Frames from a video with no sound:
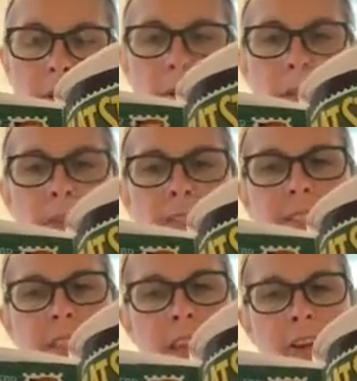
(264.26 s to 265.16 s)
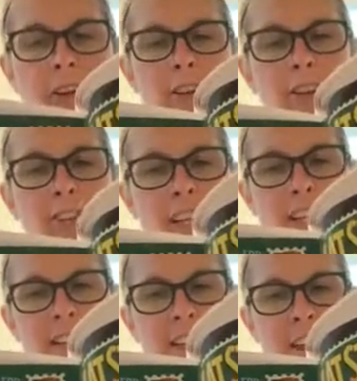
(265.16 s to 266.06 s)
"Were you scared?" the
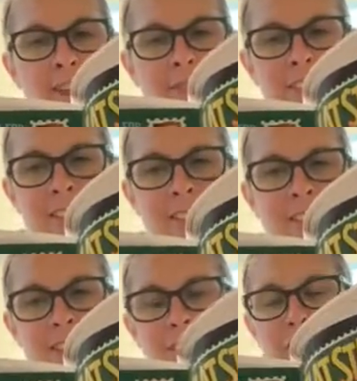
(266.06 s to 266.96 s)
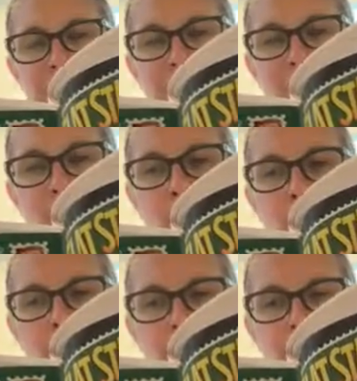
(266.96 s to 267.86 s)
genie laughed. "Just a few
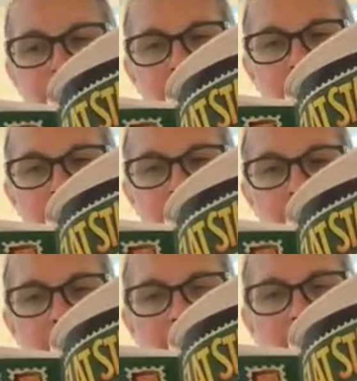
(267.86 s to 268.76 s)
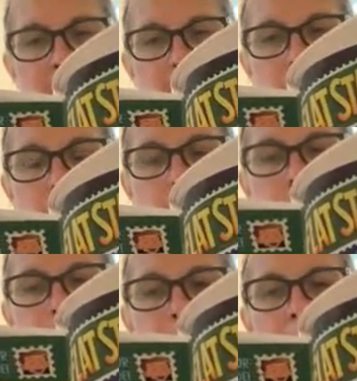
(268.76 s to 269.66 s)
puffs, I thought, and I'll
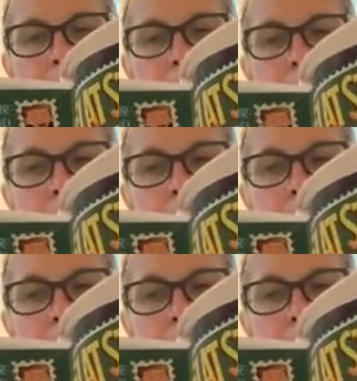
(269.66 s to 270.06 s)
whoosh up the